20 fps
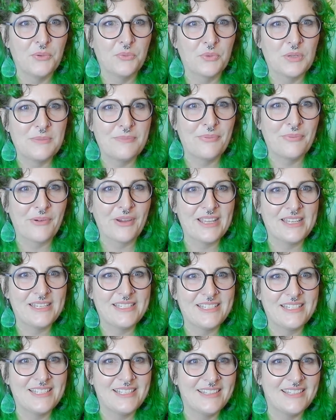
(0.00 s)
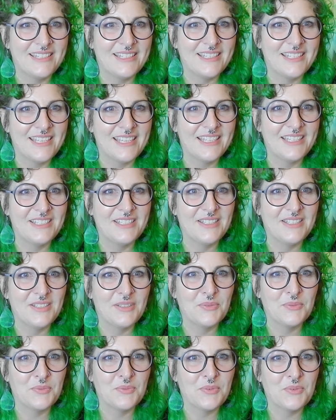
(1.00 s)
Rebranding the
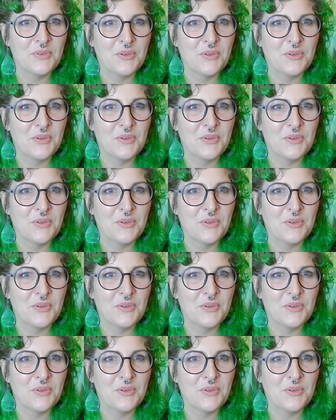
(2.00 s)
hidden